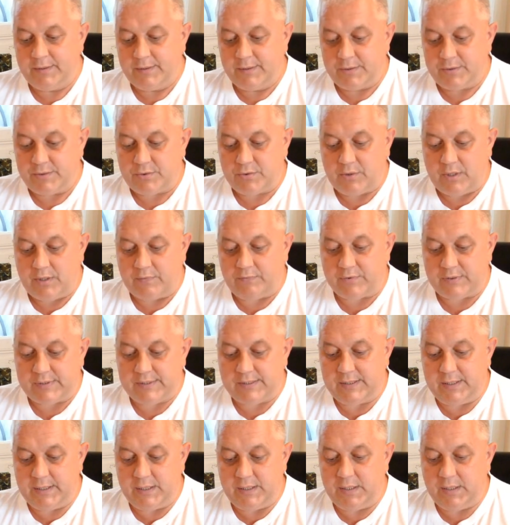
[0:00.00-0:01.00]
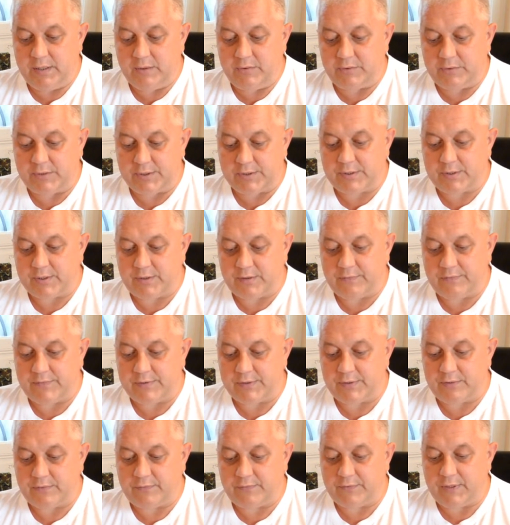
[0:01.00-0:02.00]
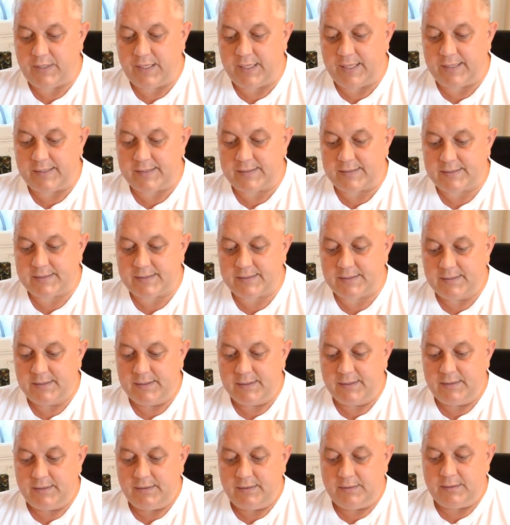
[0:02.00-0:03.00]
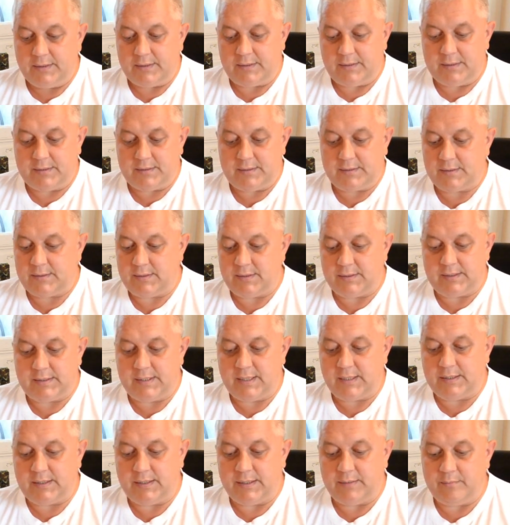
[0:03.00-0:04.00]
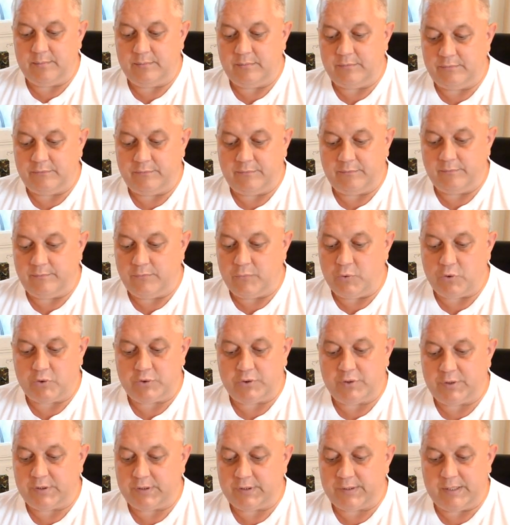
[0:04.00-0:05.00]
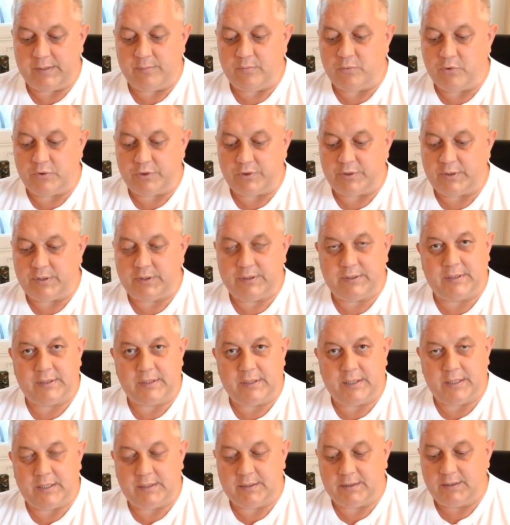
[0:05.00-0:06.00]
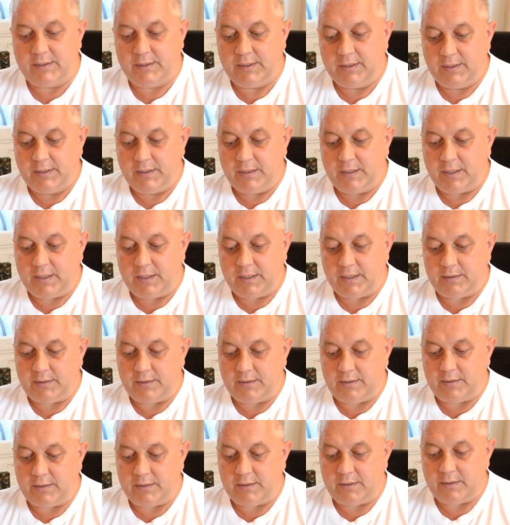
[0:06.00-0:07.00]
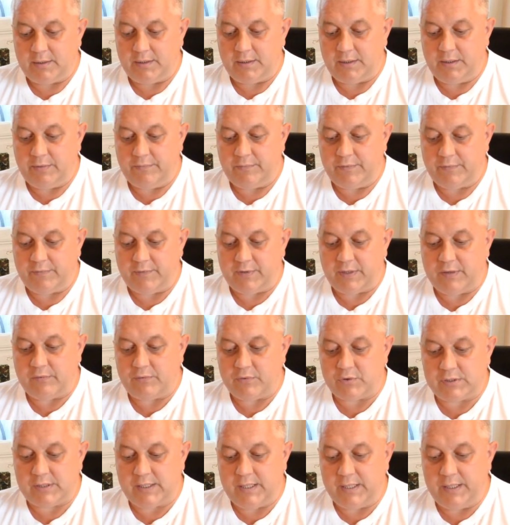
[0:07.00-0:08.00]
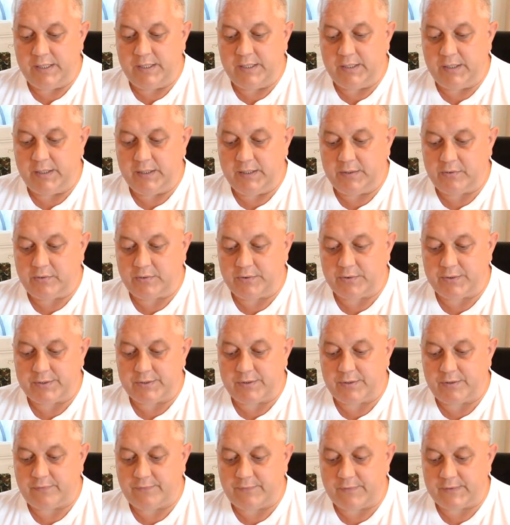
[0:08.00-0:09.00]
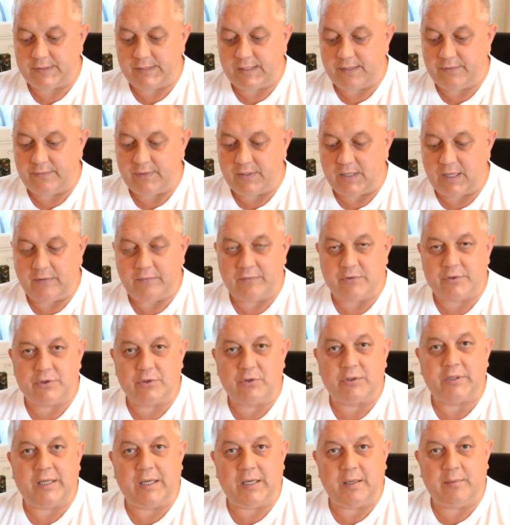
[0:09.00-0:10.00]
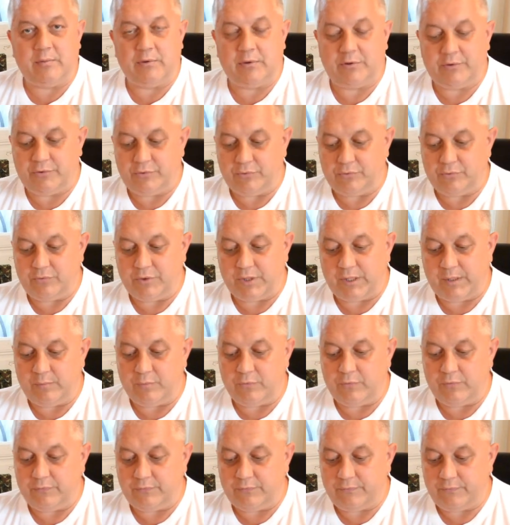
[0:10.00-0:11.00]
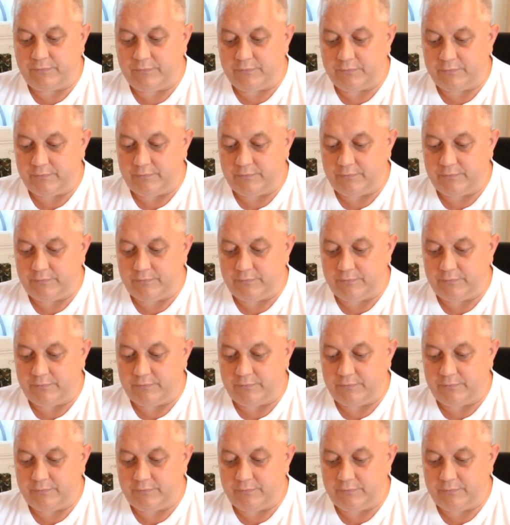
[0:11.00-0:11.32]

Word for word: so I was seeing on the surface of the lens that it's, it's getting more dirty and more dirty, and, and uh, even when I was cleaning it on the surface level, I was not able to remove